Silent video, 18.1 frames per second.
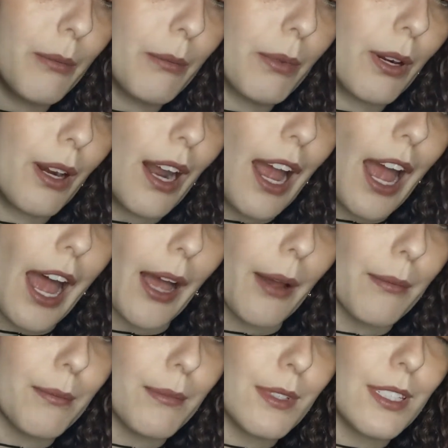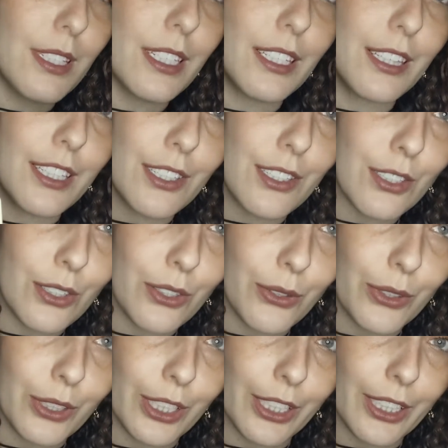perhaps in this
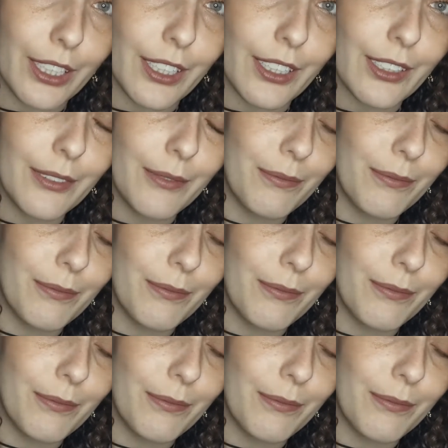new year,